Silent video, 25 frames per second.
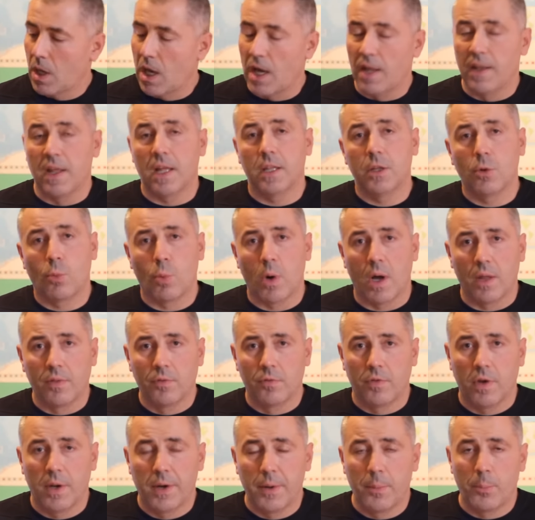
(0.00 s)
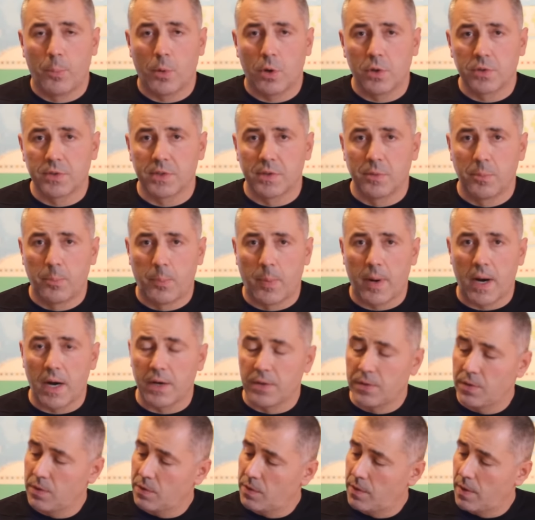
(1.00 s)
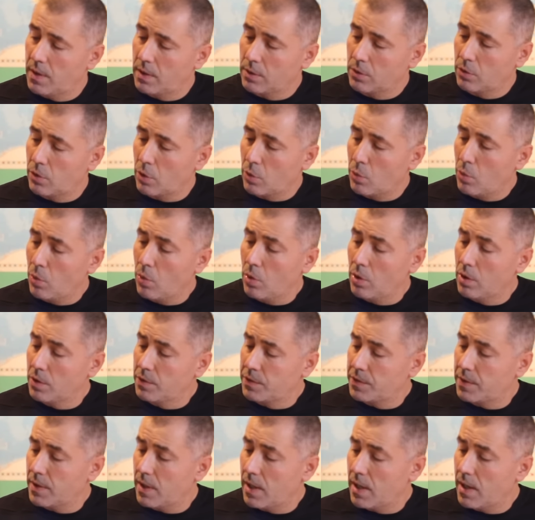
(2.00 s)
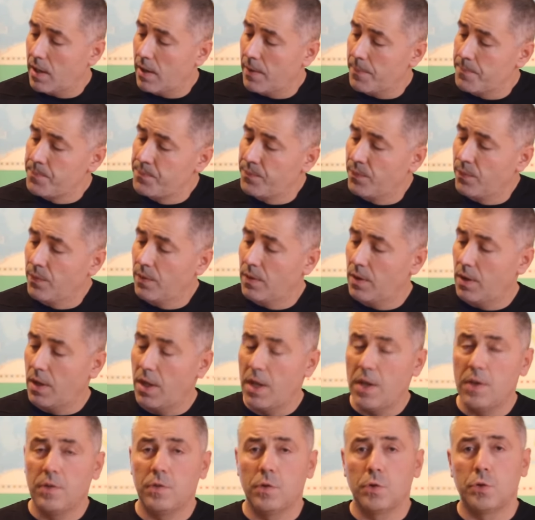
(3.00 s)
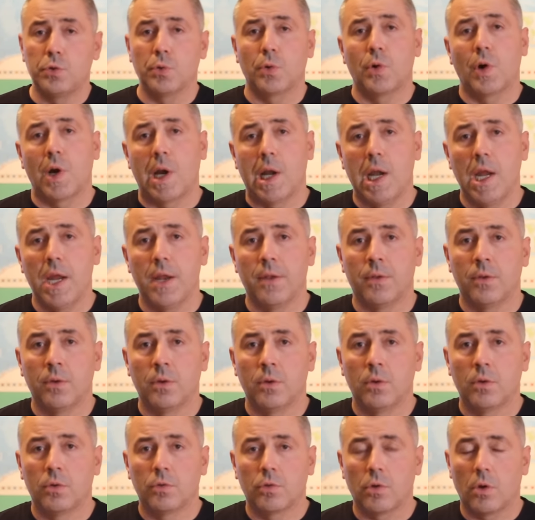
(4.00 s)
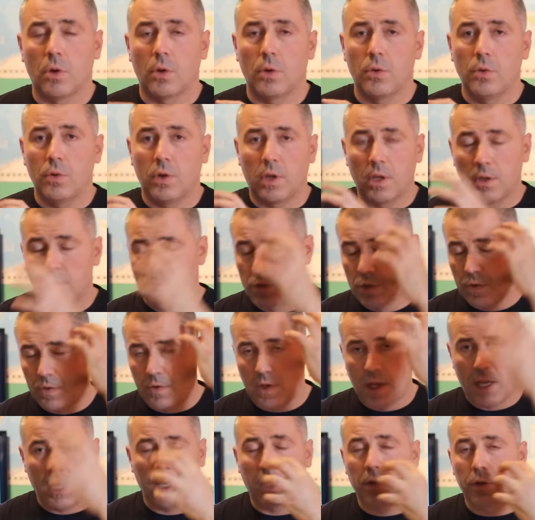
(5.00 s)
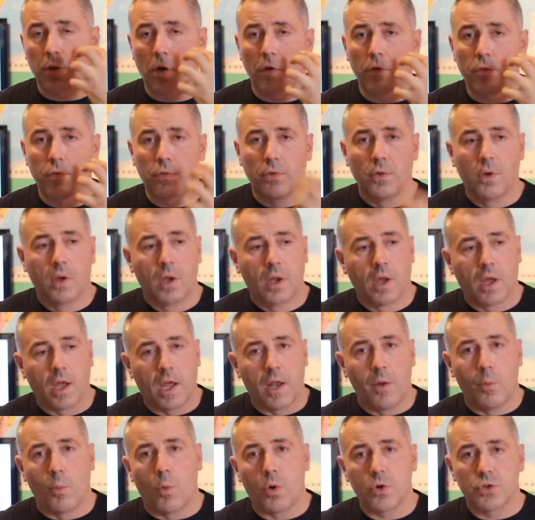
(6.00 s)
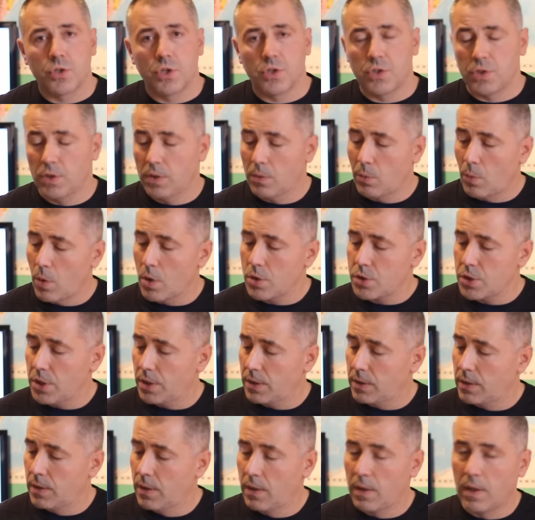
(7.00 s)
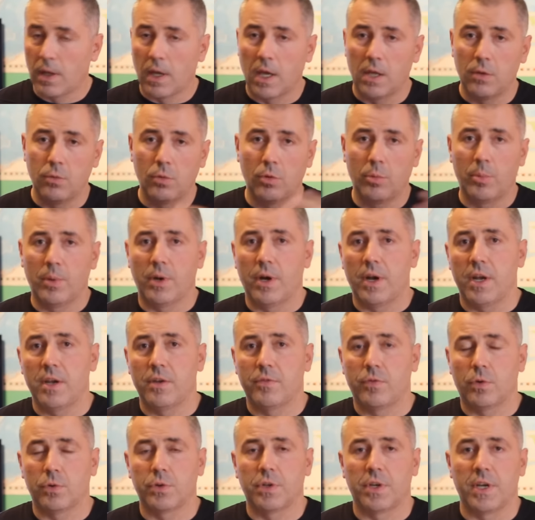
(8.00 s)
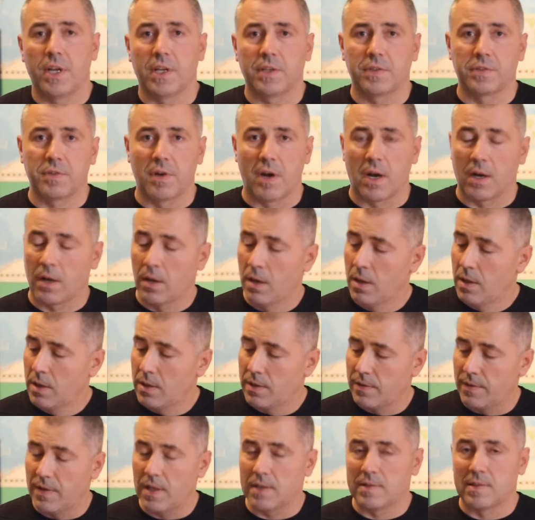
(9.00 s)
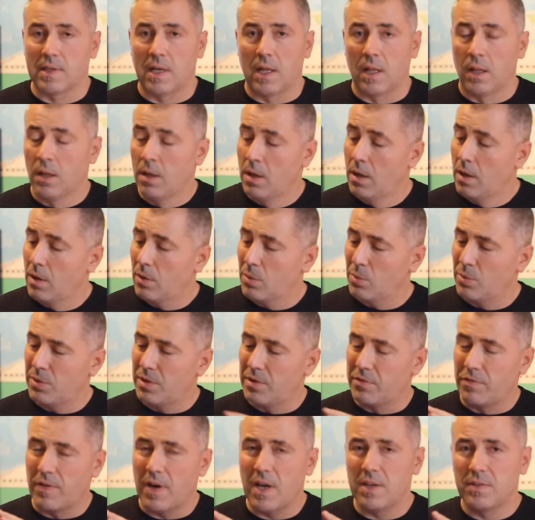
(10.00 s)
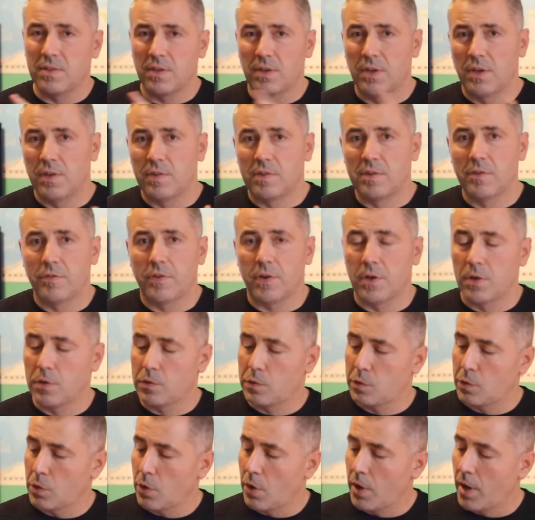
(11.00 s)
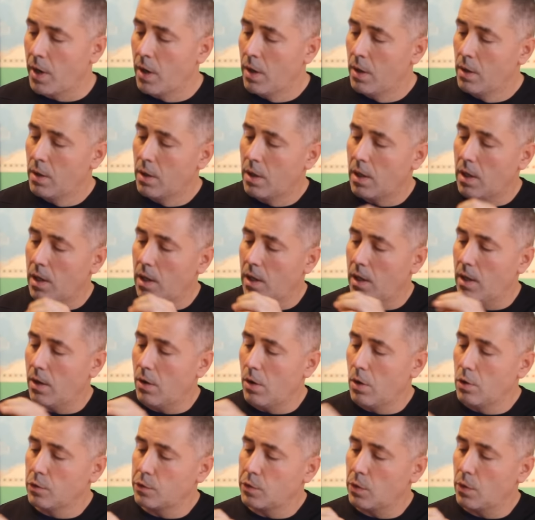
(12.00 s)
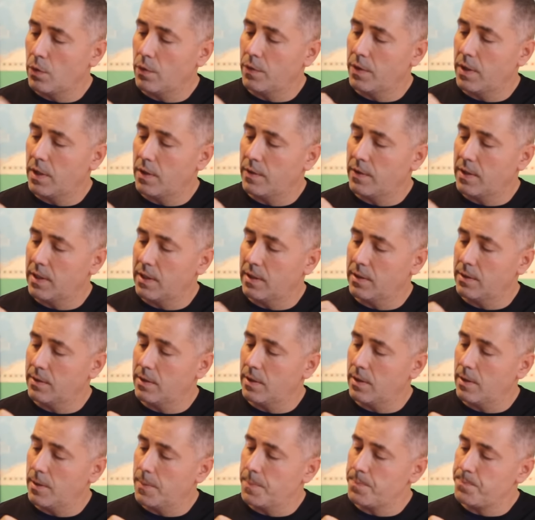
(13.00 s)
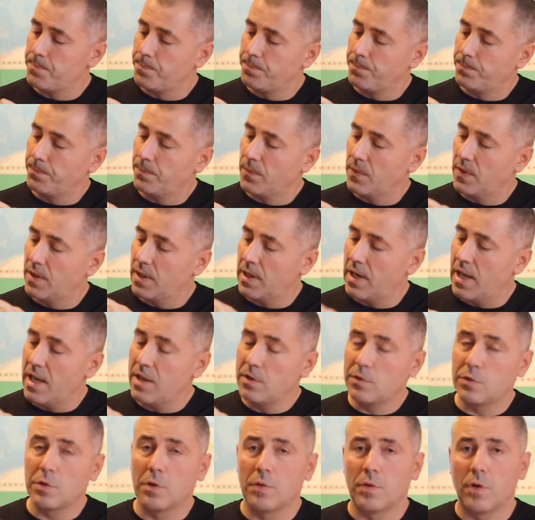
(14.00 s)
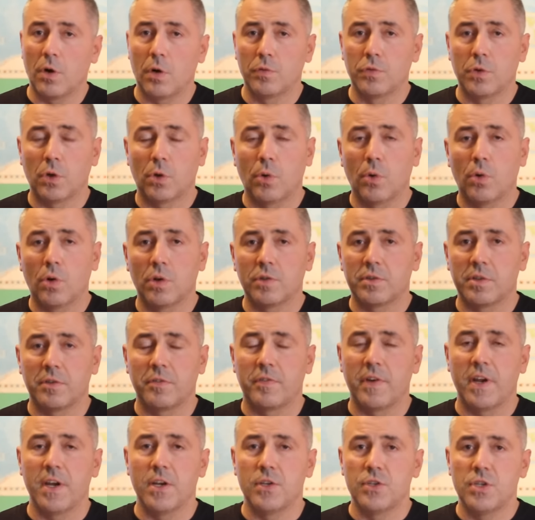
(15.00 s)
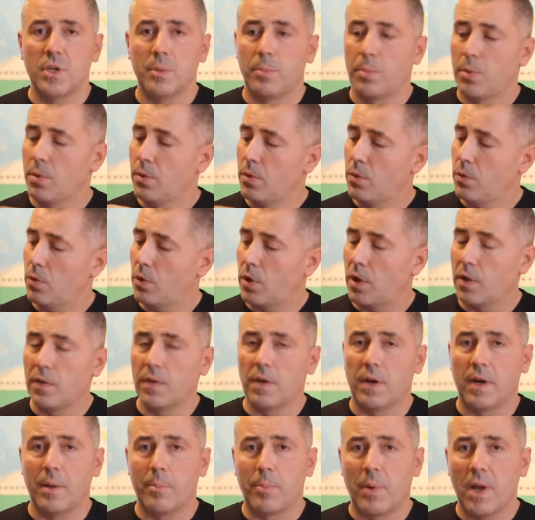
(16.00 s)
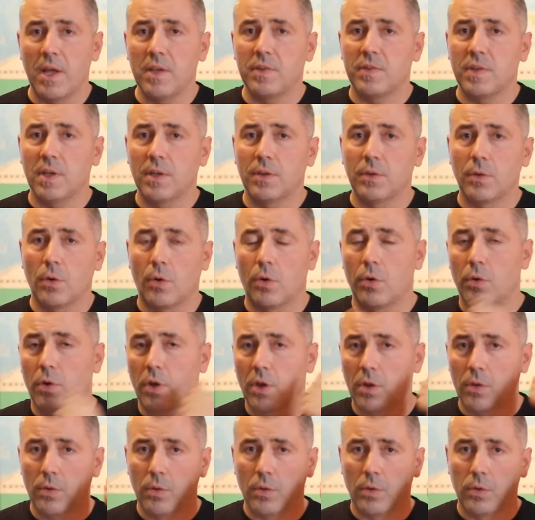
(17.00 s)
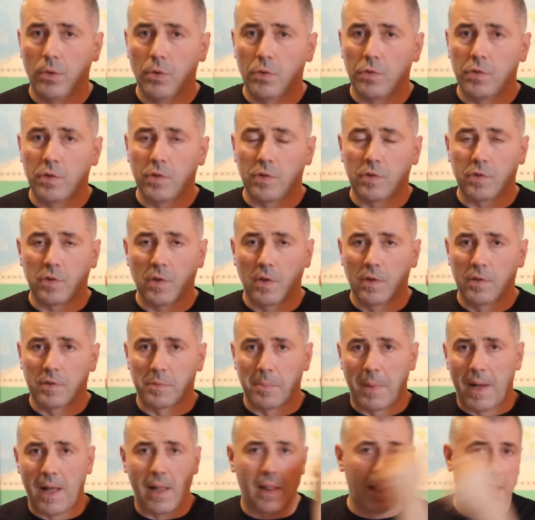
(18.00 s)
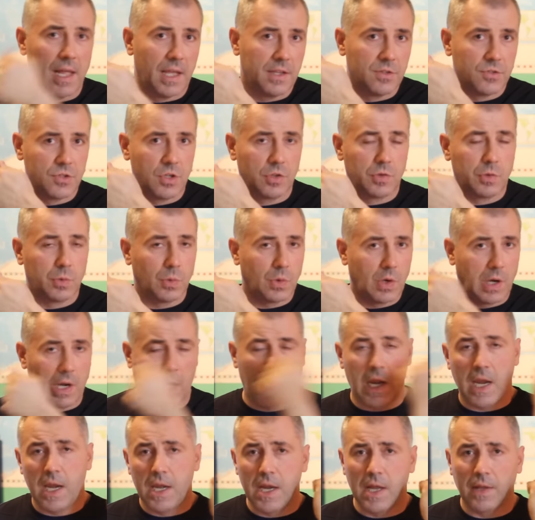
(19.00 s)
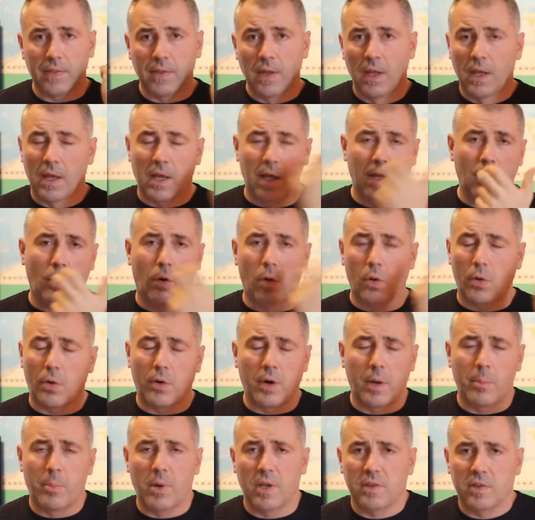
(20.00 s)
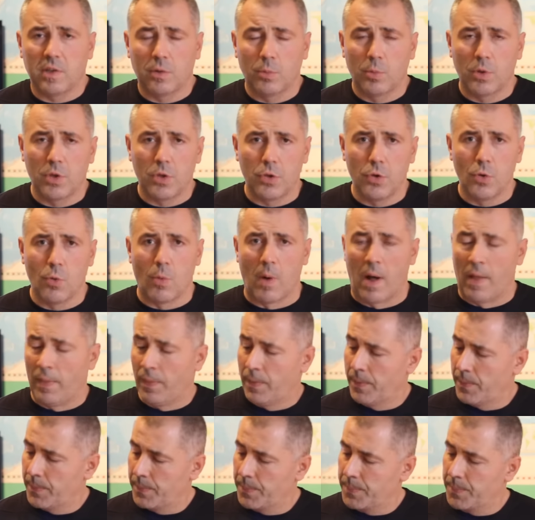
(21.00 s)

Another one very important part is that the goggles are easy to clean. So you can just take it off and wash it and you'll be ready for the next track. That's all. With the visor, it's a different story. Also, the lens of the goggles are very cheap. You can replace it or you can use this small lens just to clean it or replace it with new one.